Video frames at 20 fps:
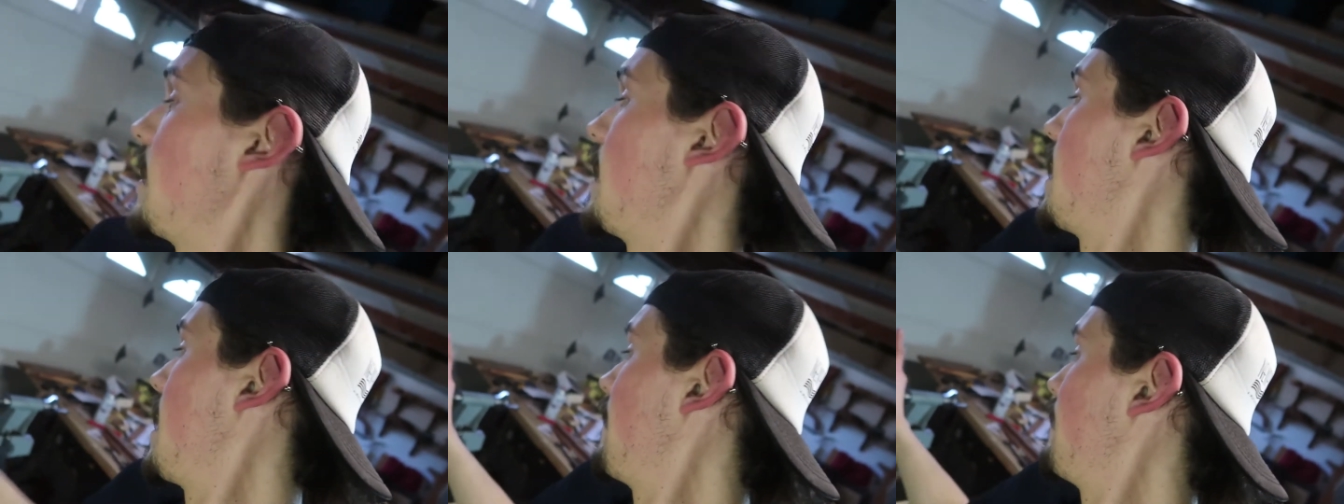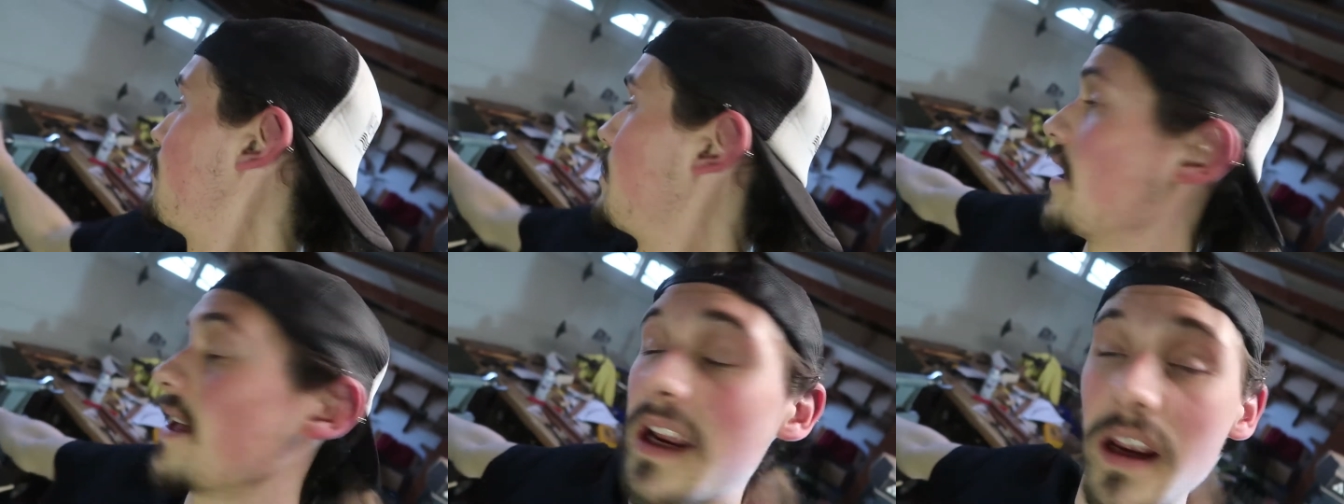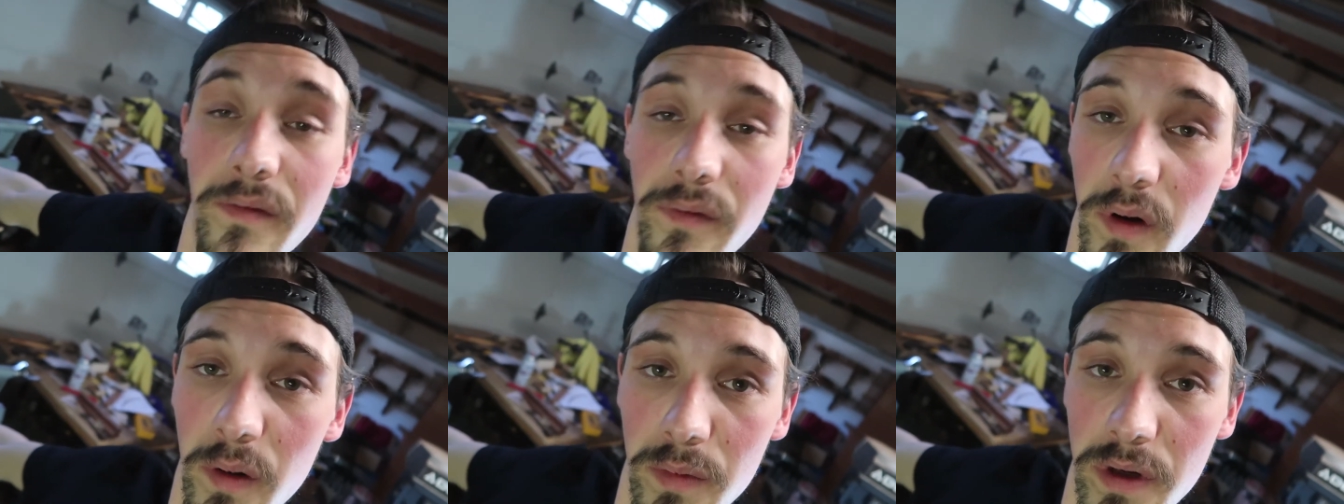I have
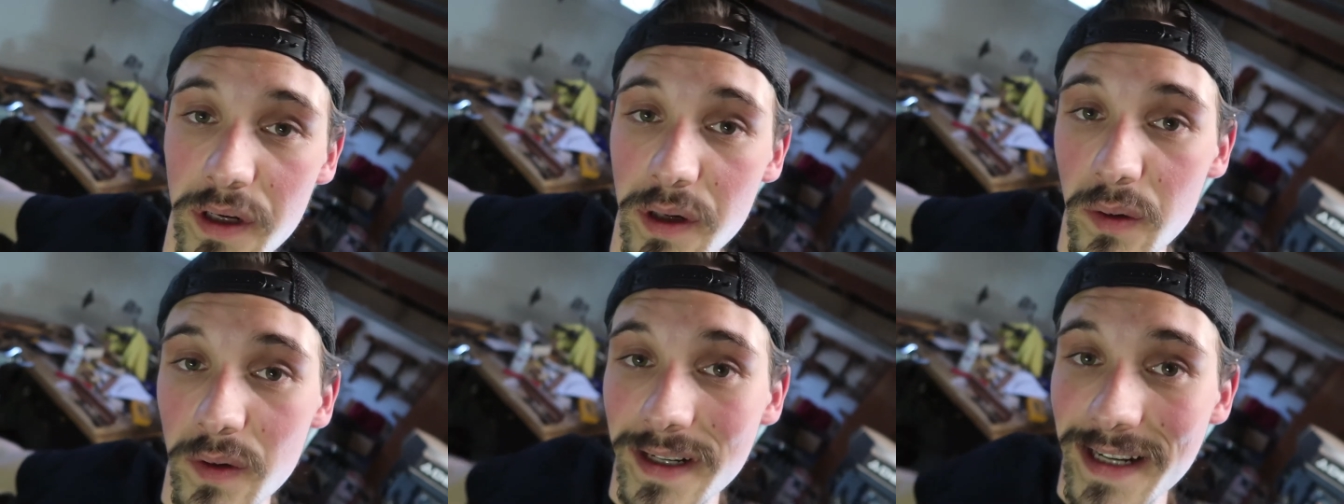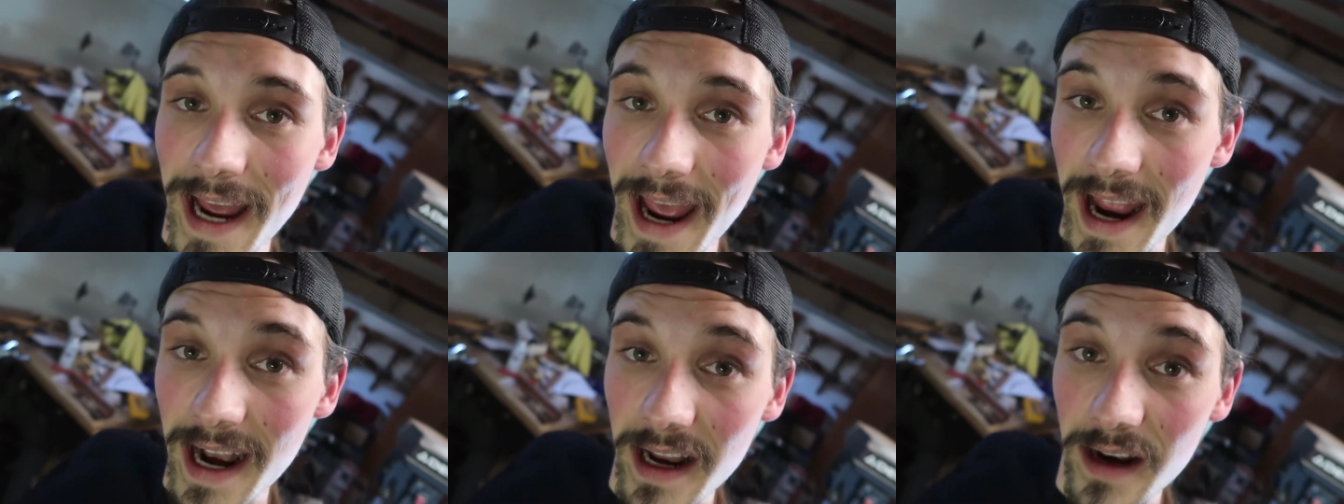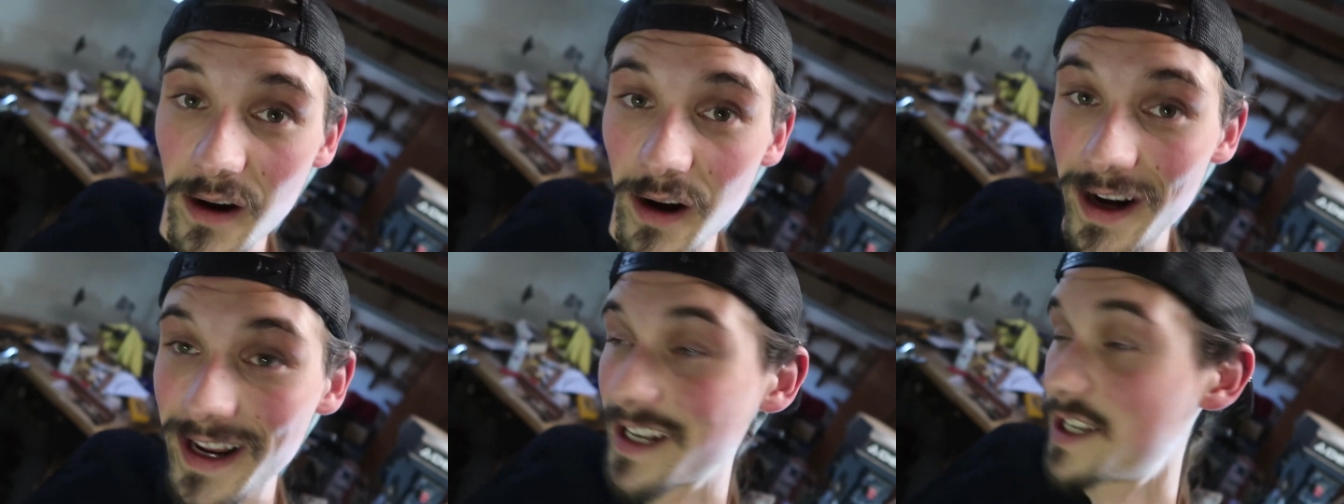plenty of room to do a
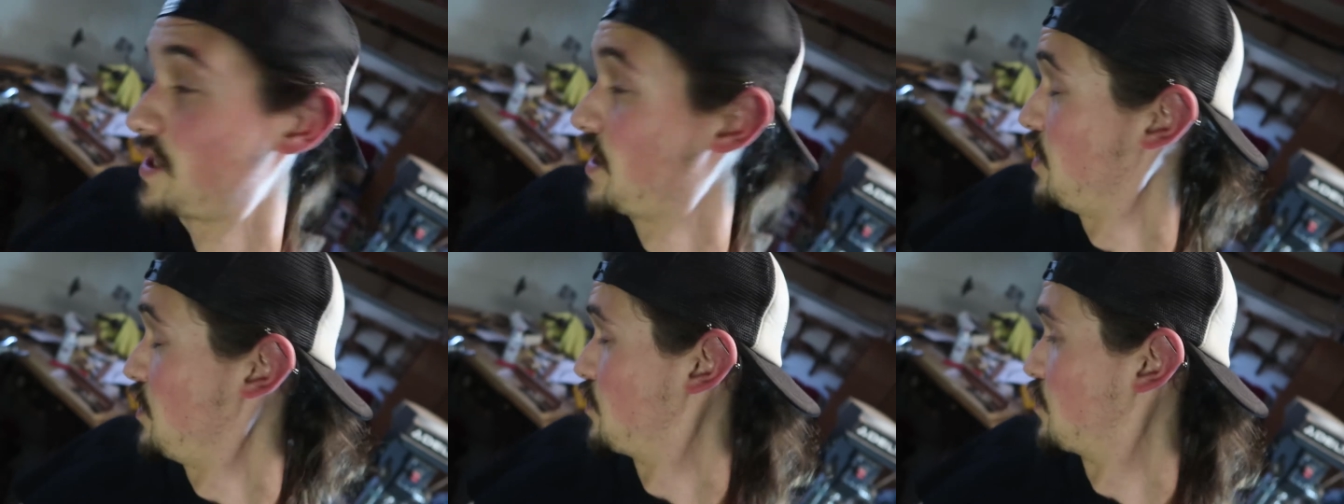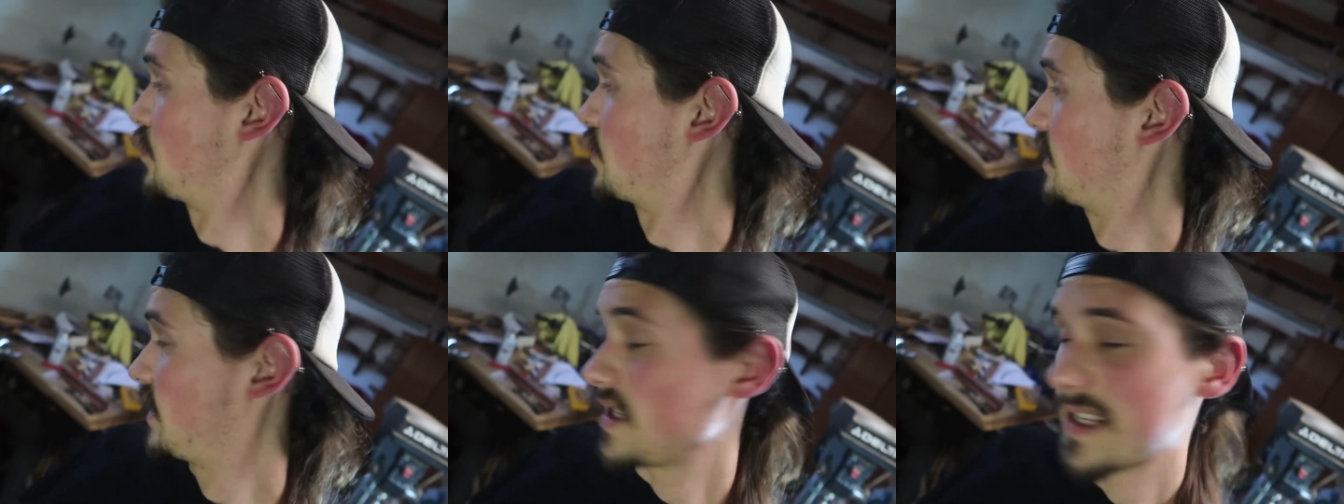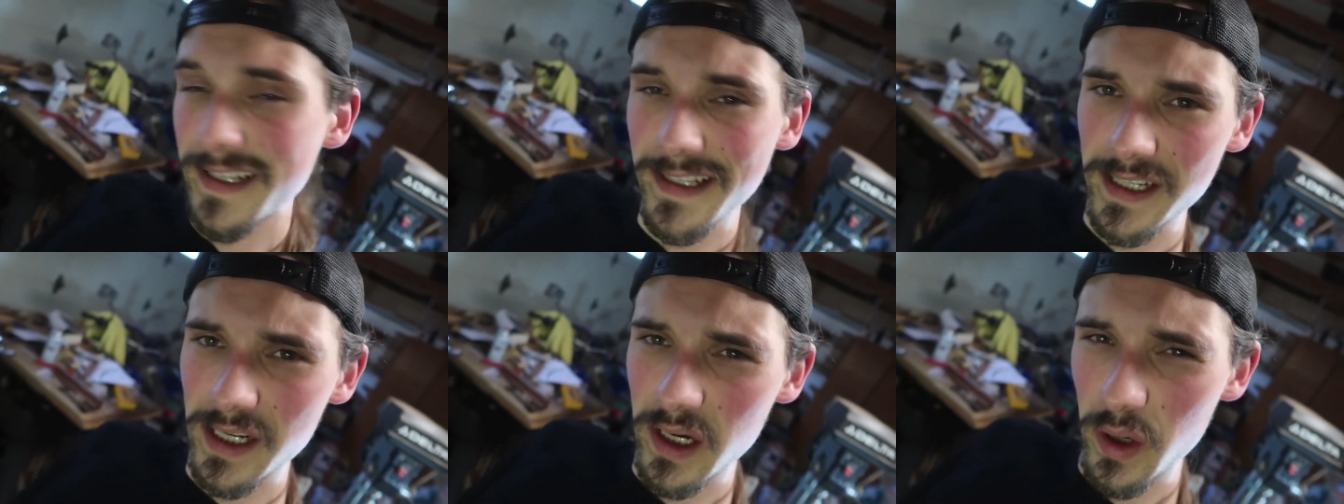tenon on it too, so
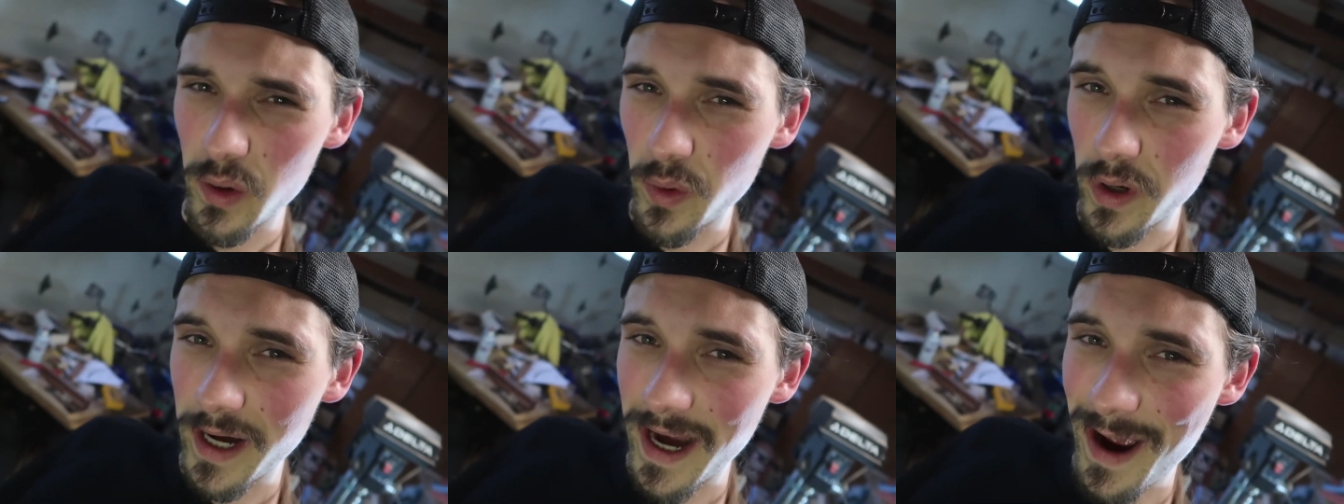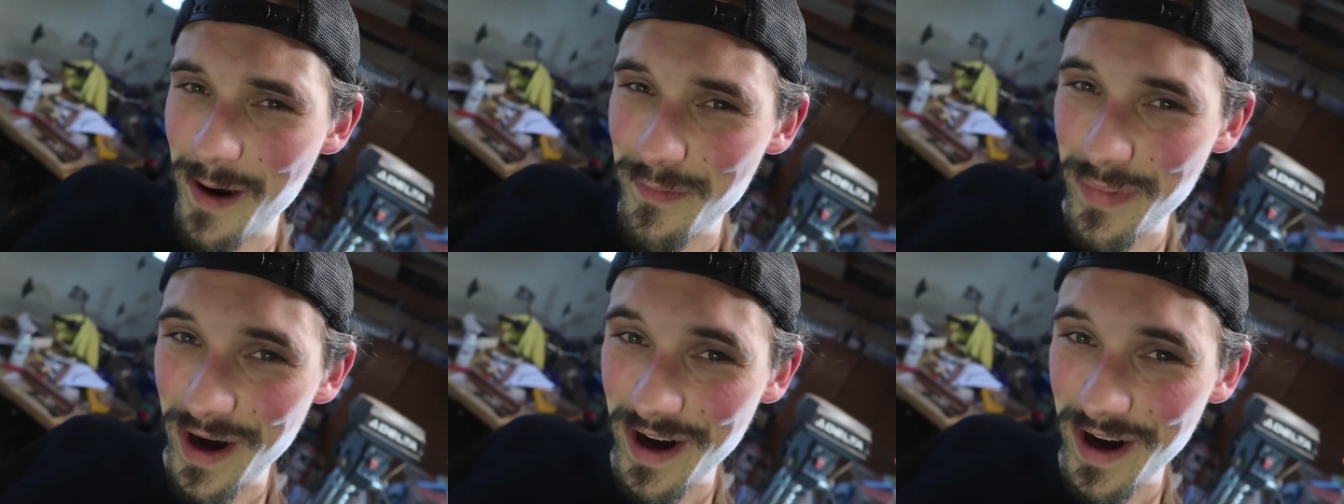this is gonna work out